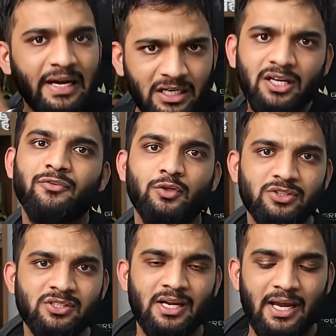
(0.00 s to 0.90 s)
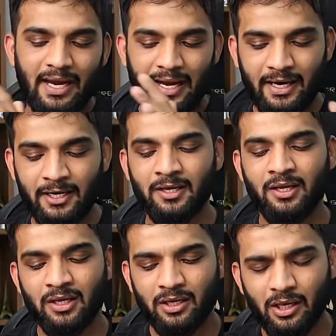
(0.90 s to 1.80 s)
interviews and
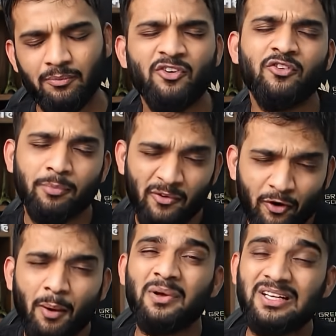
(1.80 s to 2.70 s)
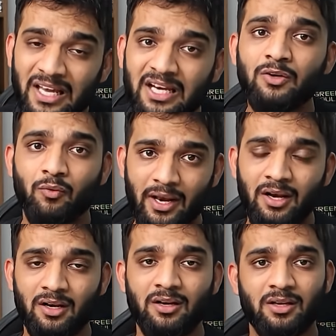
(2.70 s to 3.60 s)
if you perform really
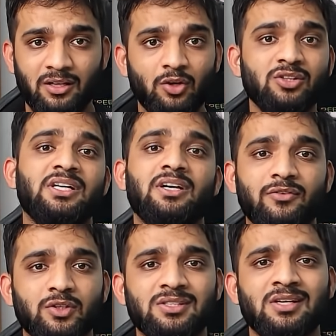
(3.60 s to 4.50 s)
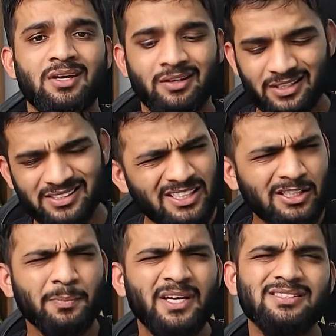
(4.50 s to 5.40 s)
well in those interviews, then
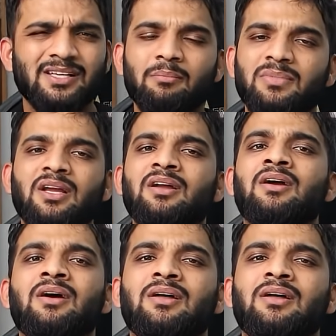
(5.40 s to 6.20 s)
CGPA is something